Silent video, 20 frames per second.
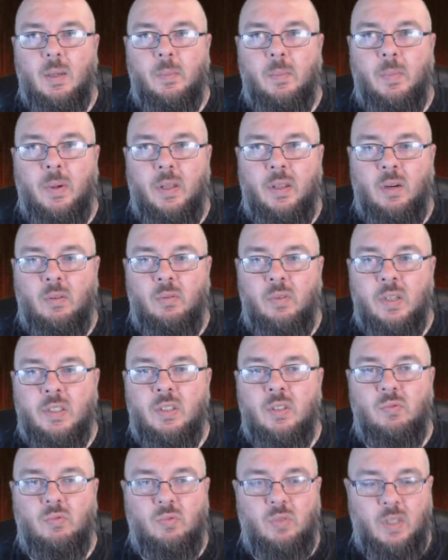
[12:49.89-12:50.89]
But there
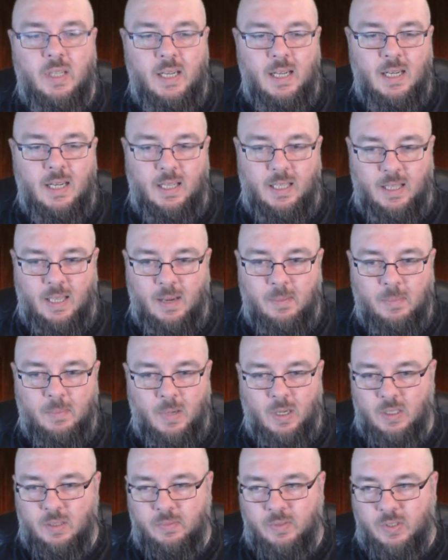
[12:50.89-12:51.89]
isn't really that
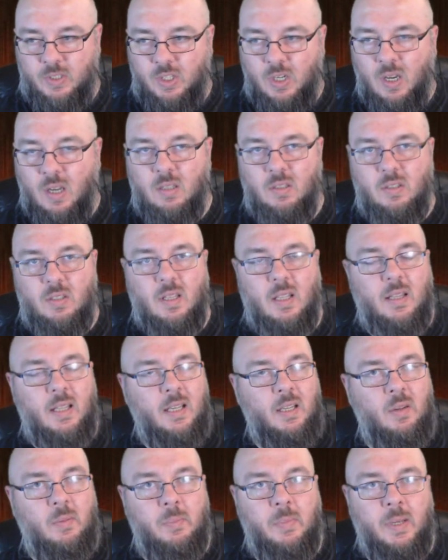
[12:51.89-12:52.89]
much of a chance that they
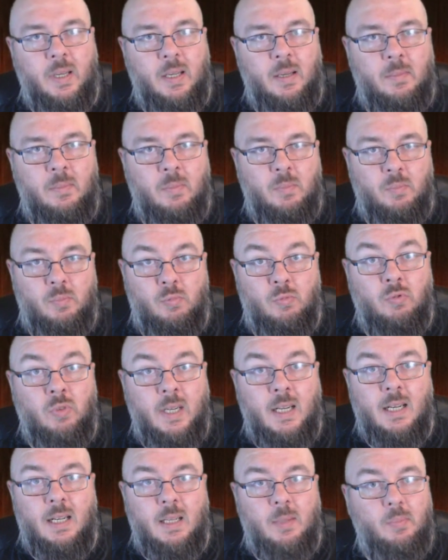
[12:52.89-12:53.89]
could be
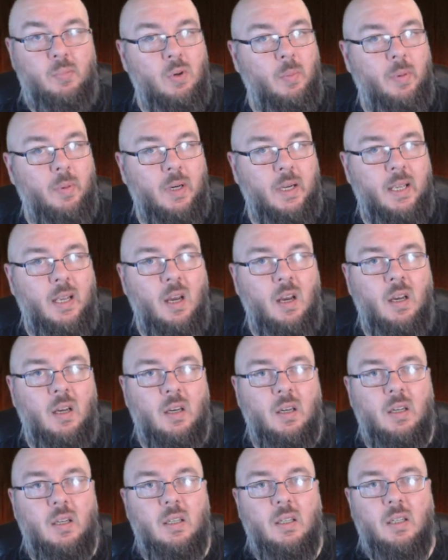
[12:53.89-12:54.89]
really properly hurt.